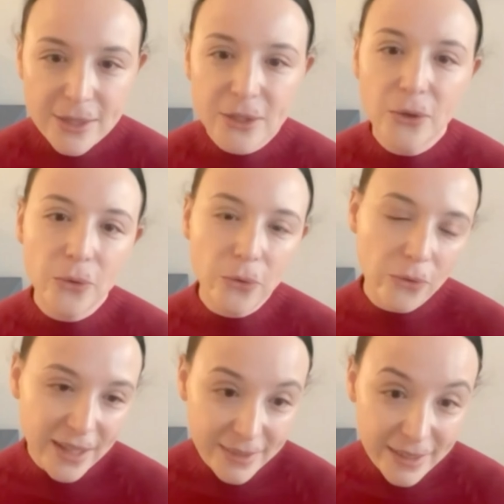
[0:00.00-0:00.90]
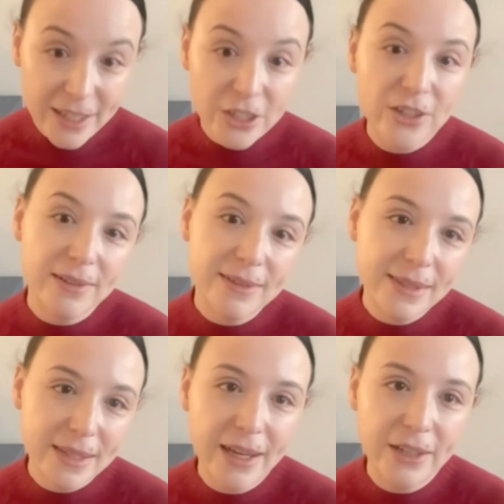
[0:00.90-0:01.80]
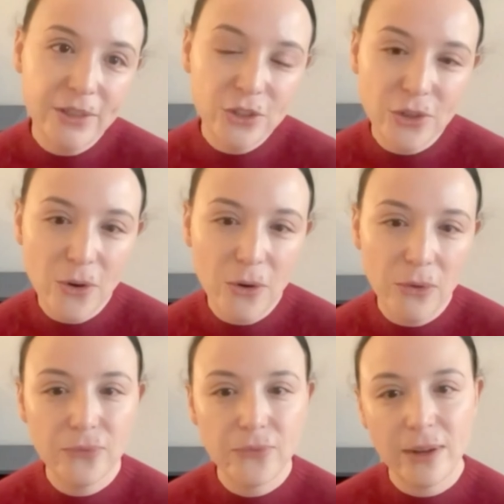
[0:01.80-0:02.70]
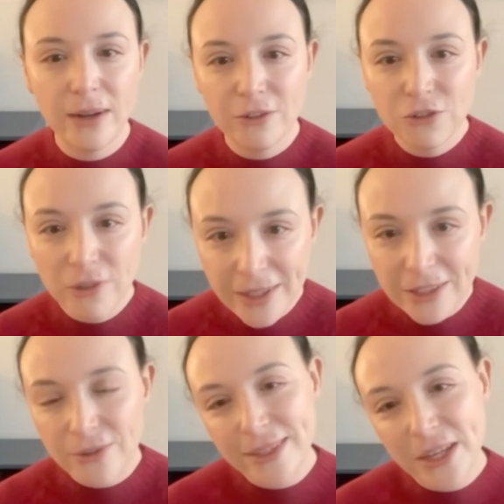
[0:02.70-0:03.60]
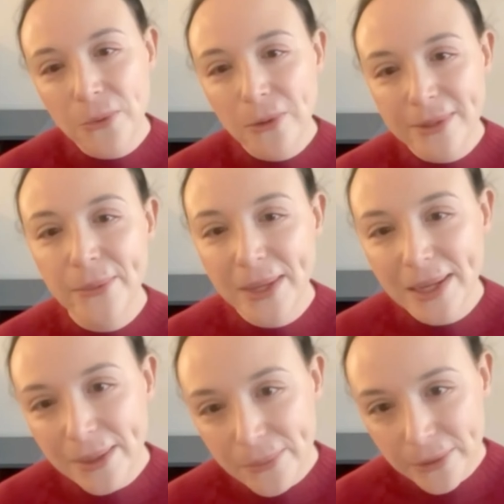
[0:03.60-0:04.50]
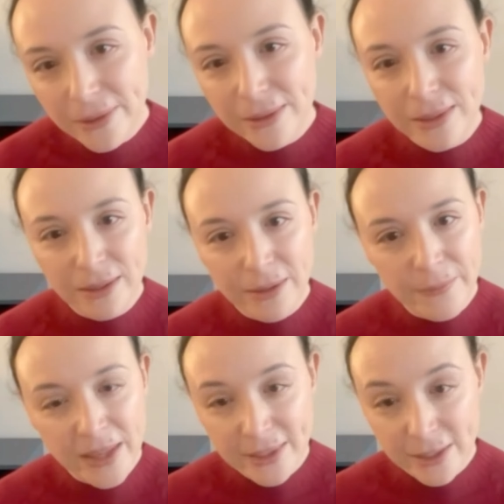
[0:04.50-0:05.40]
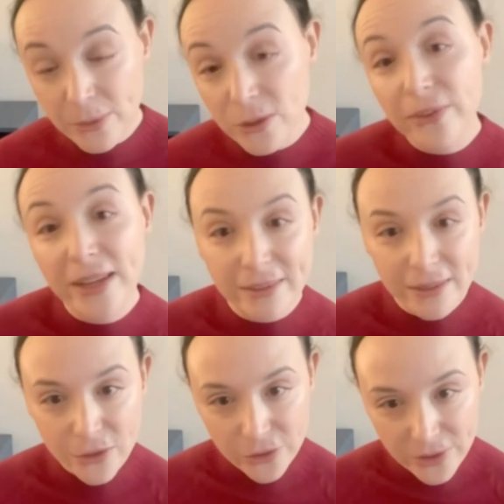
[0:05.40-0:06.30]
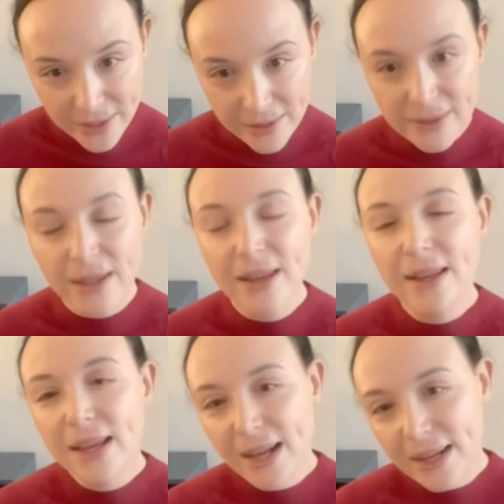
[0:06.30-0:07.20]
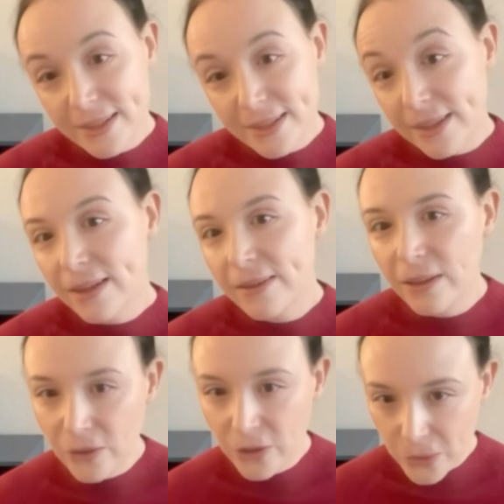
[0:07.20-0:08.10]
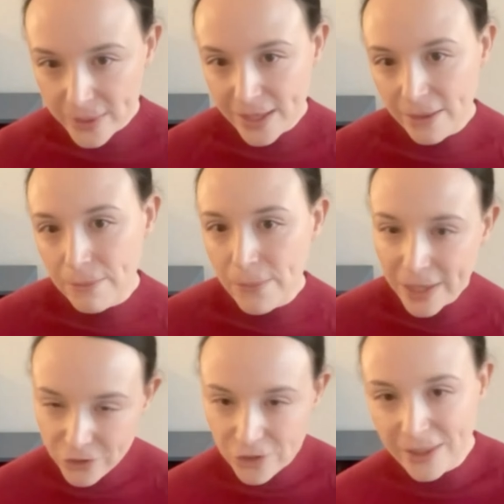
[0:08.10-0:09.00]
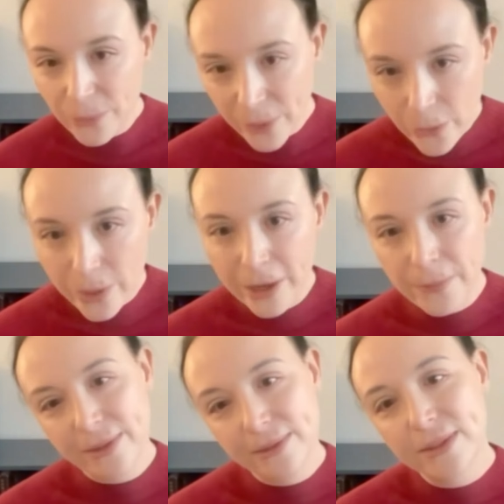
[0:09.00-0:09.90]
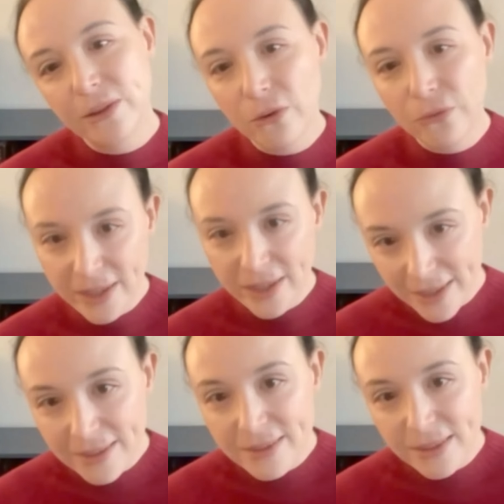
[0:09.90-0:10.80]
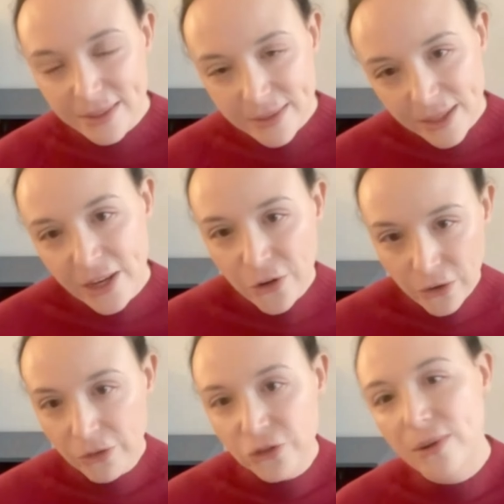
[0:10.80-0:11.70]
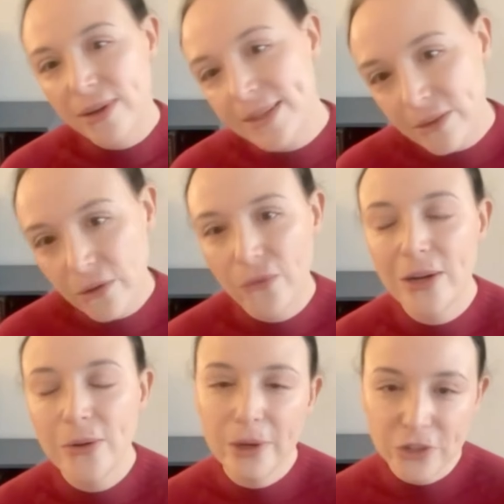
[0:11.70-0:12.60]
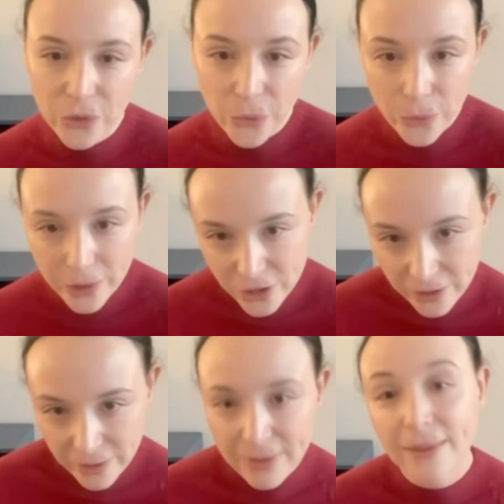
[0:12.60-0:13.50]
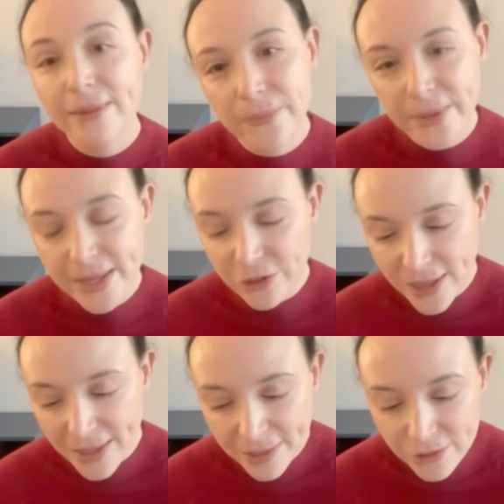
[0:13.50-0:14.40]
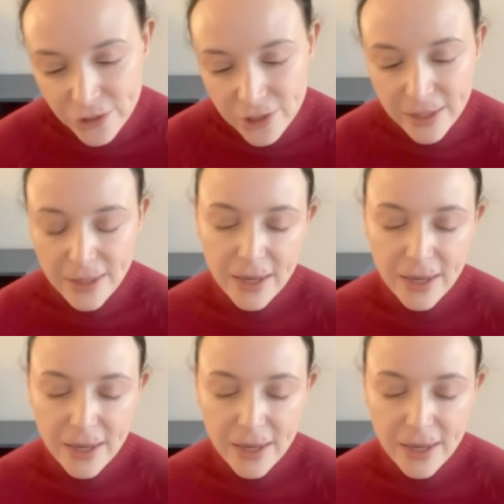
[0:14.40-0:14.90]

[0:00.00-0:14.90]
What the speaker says: So that initial stage of trying to see what's available in terms of data sources and selecting those that match the requirements of the analysis in order to answer the evaluation question, that can be a challenge.